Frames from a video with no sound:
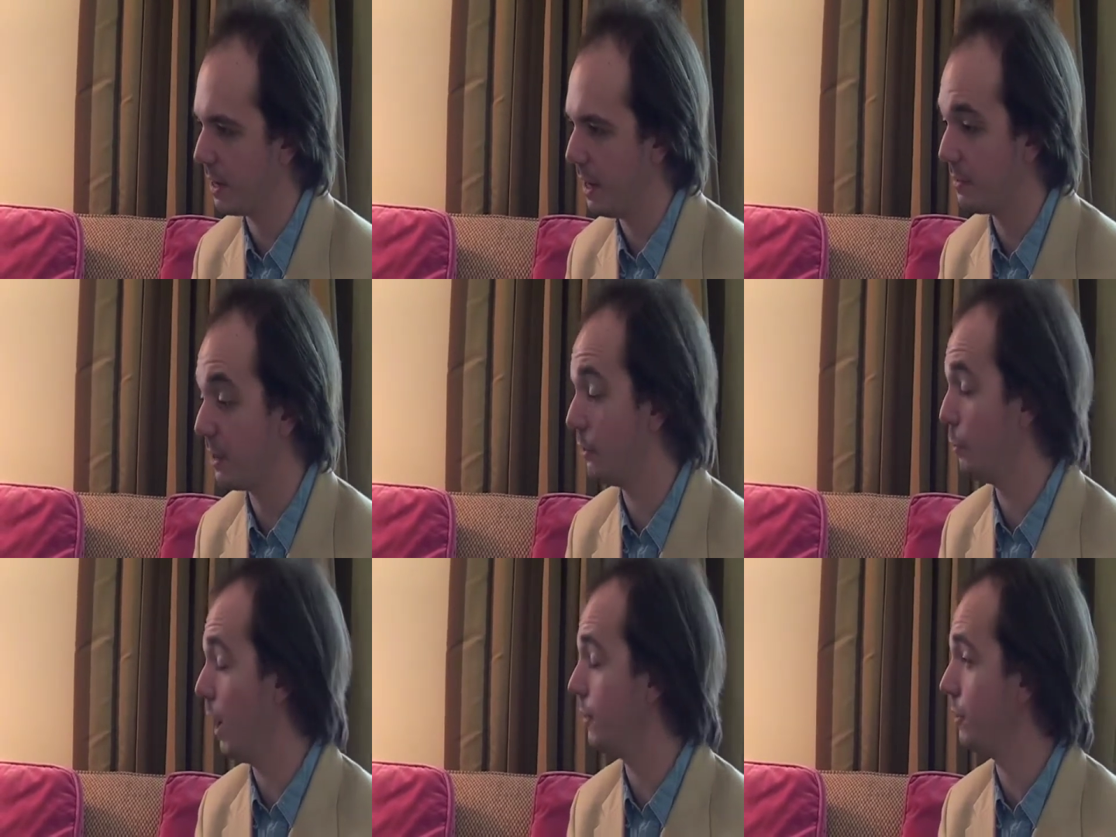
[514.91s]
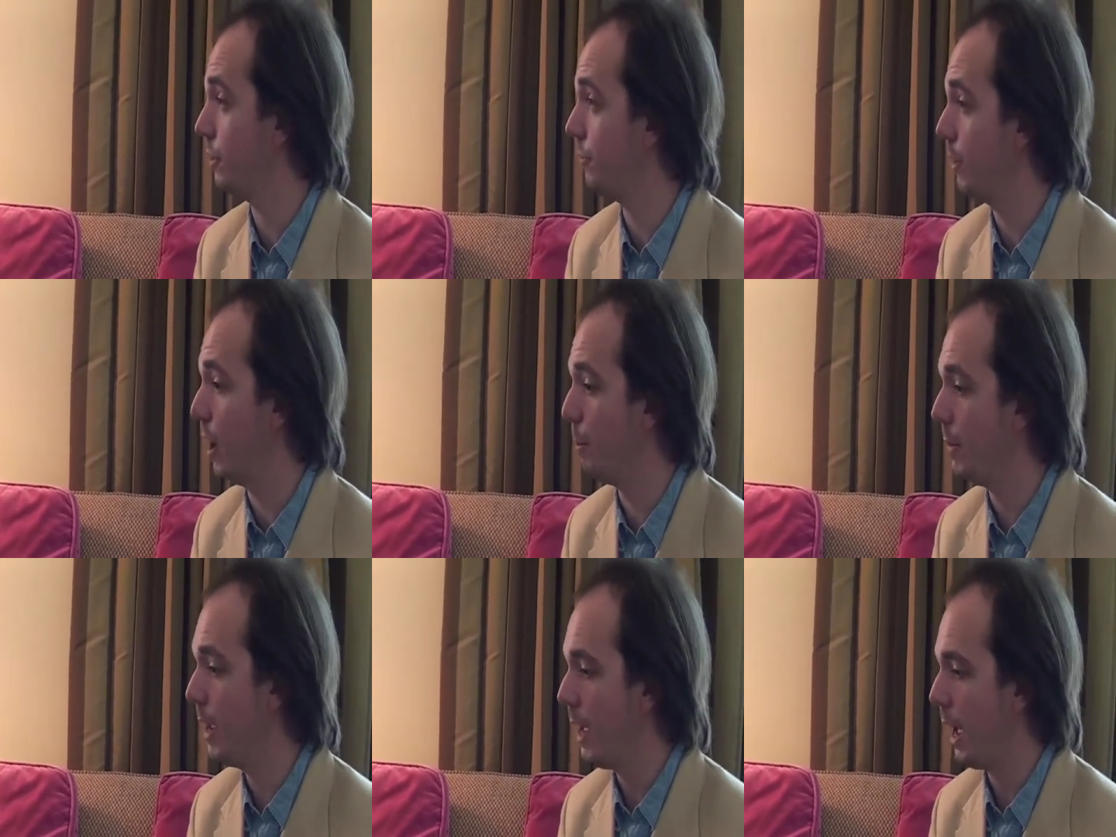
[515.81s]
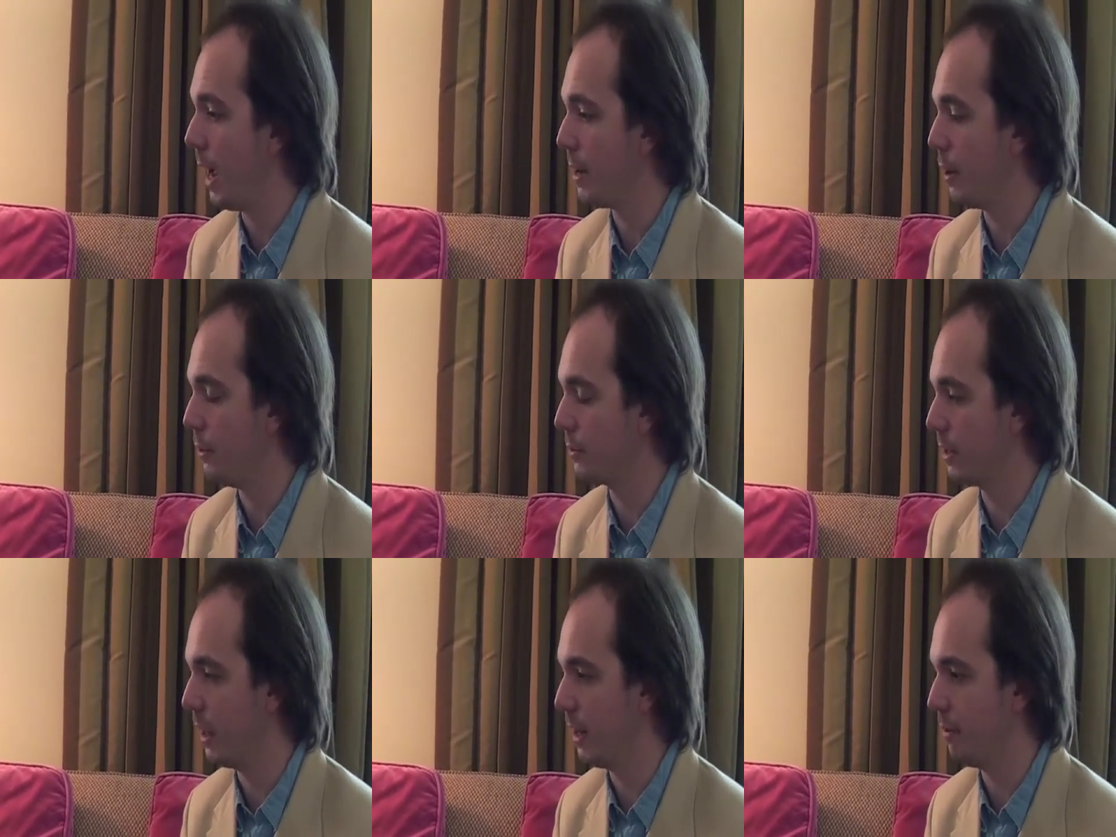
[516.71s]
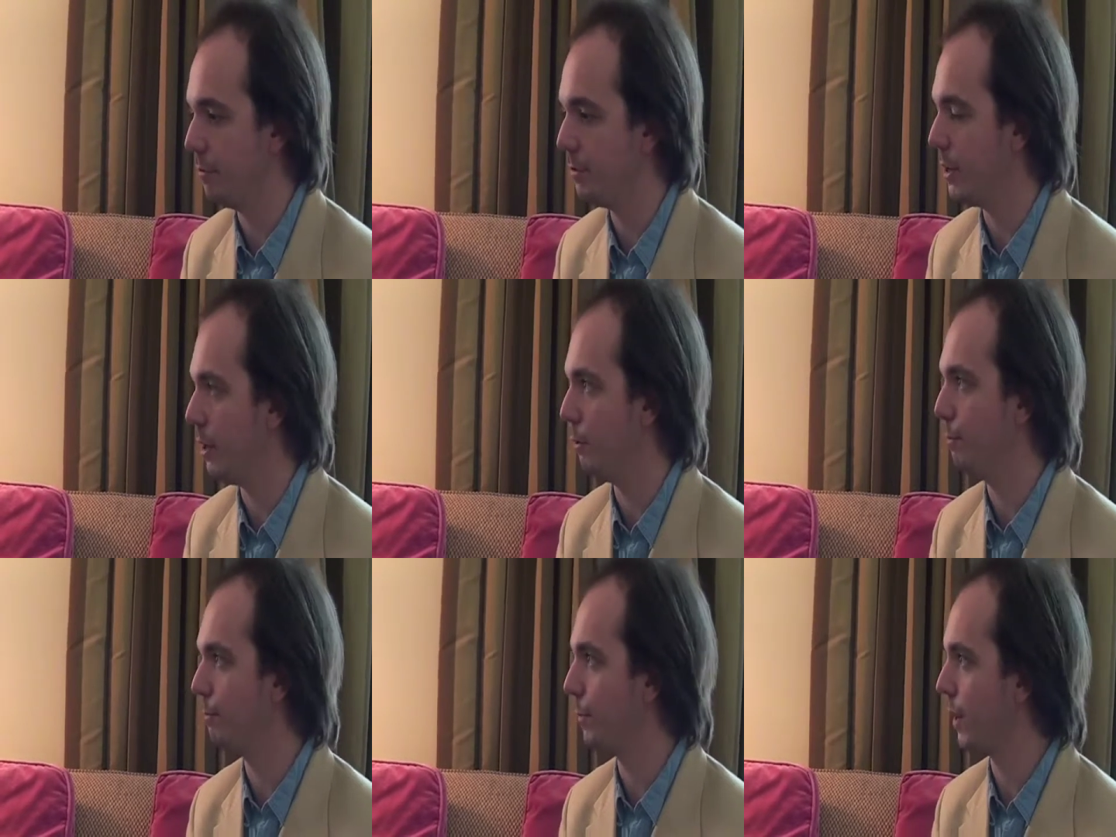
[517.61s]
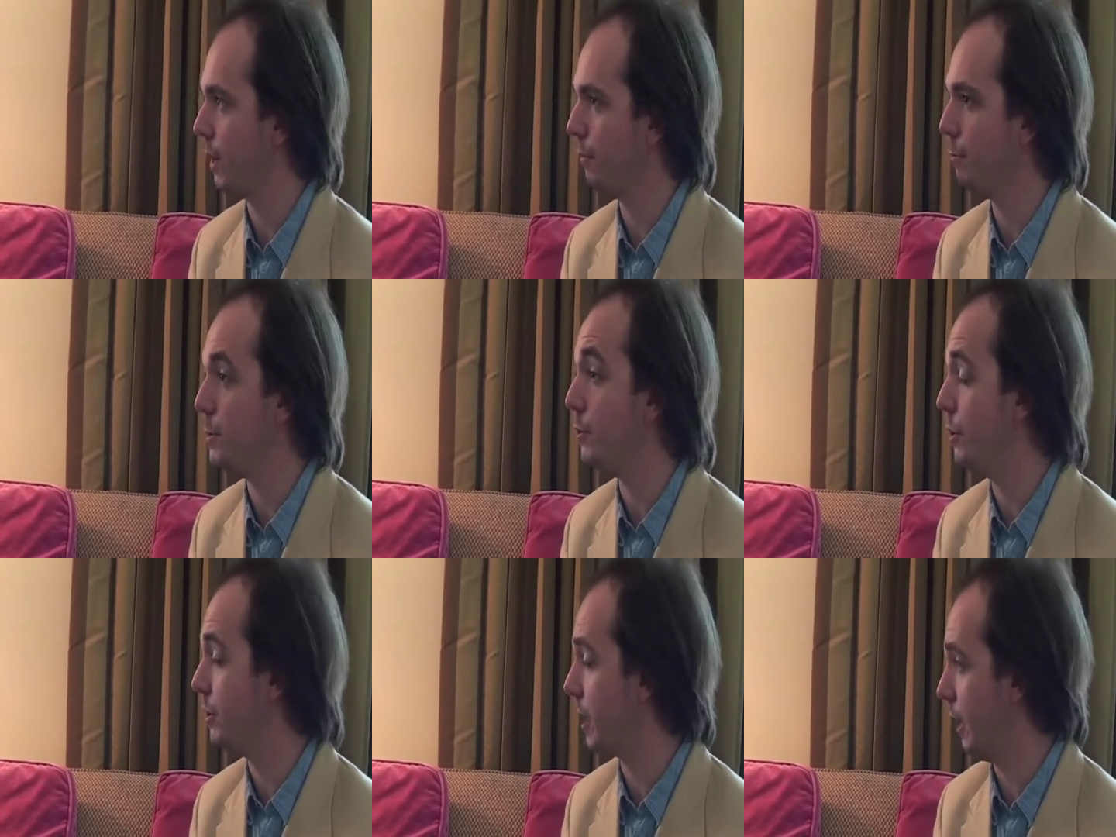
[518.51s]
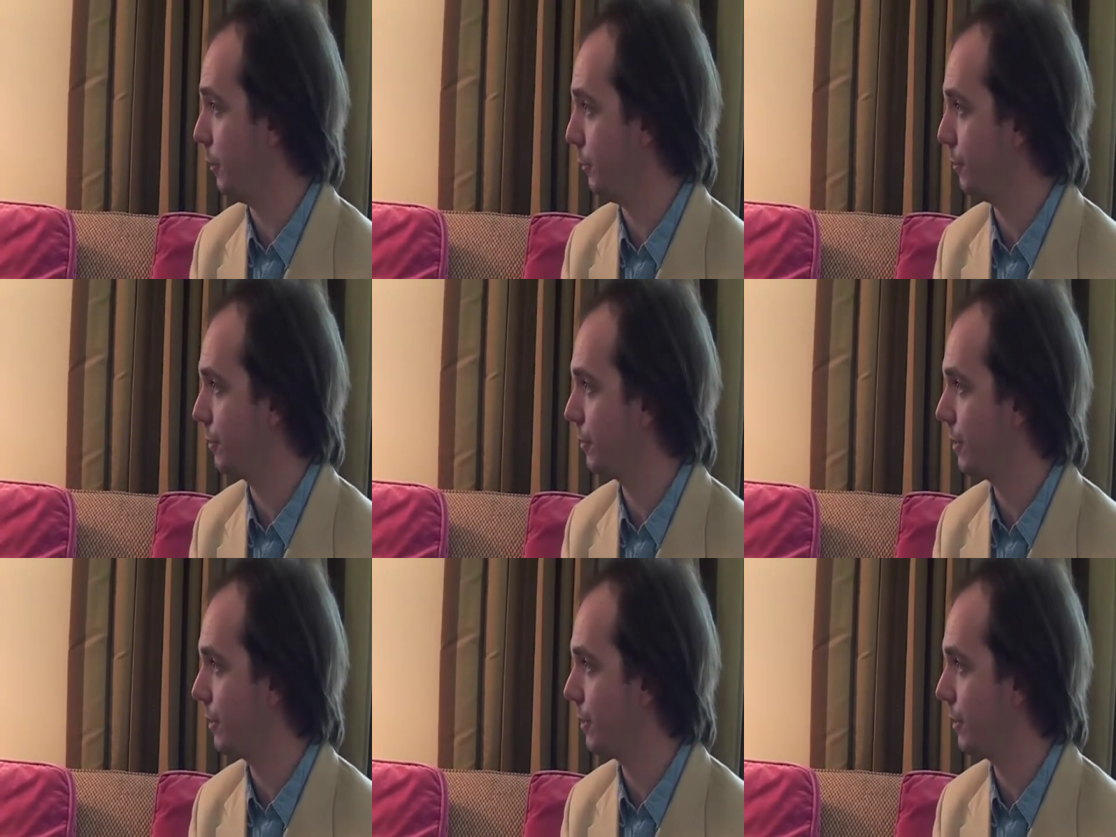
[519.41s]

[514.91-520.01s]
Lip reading: As I was watching the film, I noticed a lot of, kind of muted colors.